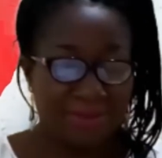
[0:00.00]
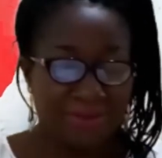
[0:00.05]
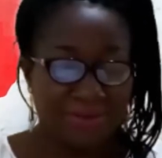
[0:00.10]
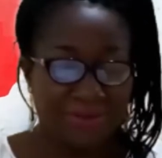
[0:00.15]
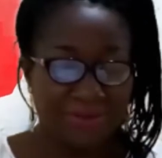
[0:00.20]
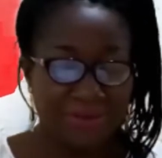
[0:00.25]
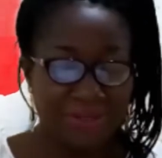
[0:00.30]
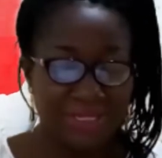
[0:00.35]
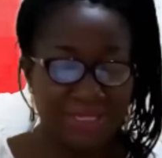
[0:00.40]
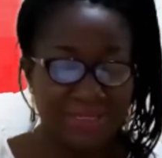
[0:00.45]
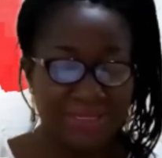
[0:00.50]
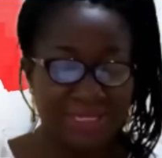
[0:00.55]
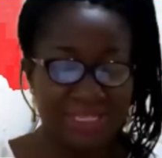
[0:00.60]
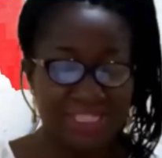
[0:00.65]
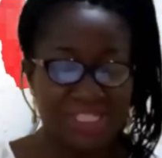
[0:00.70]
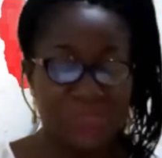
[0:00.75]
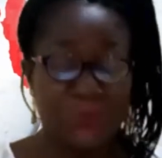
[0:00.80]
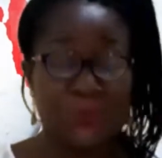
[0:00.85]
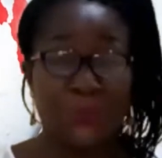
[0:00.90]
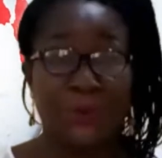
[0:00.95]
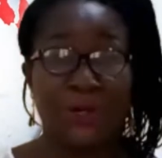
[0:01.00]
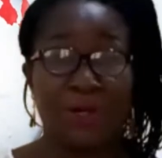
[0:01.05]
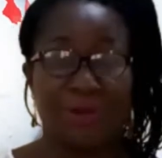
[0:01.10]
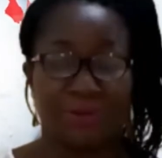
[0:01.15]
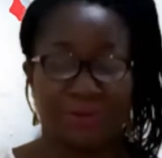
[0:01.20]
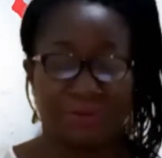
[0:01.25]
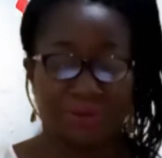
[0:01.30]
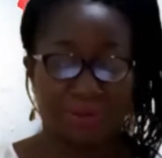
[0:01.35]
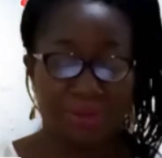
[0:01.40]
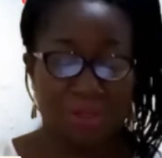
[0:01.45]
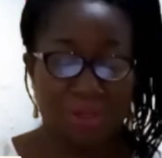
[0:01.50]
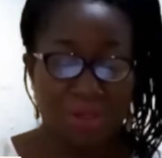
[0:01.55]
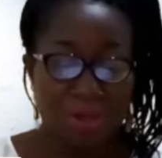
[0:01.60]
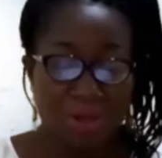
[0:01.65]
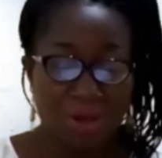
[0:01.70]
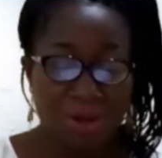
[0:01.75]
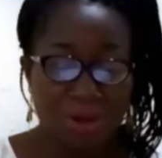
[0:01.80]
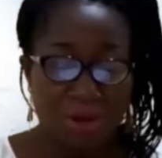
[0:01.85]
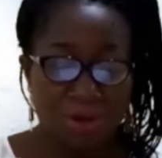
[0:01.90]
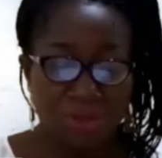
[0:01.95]
3 days prior
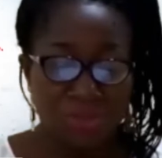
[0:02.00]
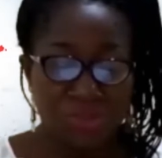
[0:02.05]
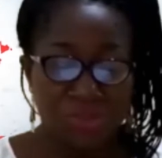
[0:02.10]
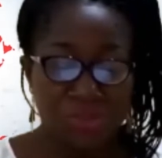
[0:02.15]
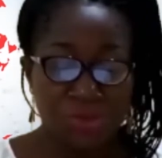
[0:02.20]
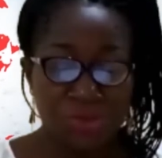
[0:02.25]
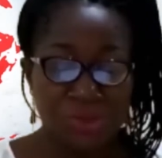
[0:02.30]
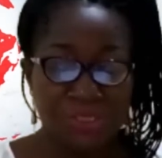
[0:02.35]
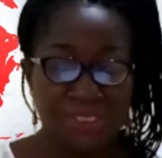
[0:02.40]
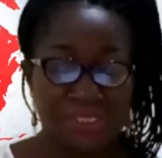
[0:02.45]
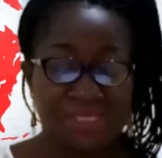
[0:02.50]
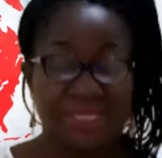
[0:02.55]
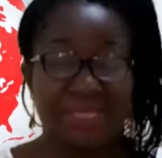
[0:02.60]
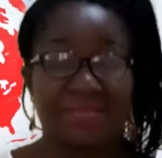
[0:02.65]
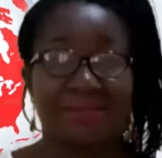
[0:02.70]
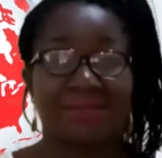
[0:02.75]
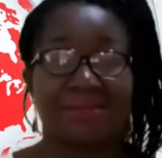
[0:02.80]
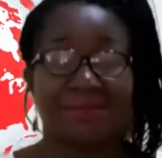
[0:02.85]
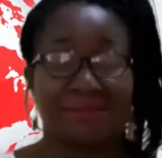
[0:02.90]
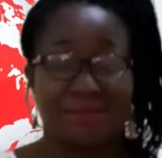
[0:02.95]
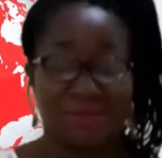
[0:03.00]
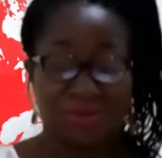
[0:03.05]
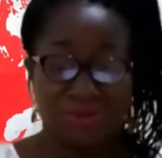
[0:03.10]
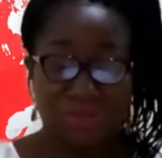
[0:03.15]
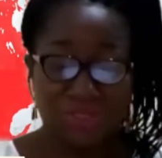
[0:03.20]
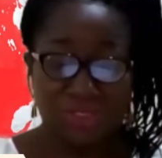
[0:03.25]
on June 6.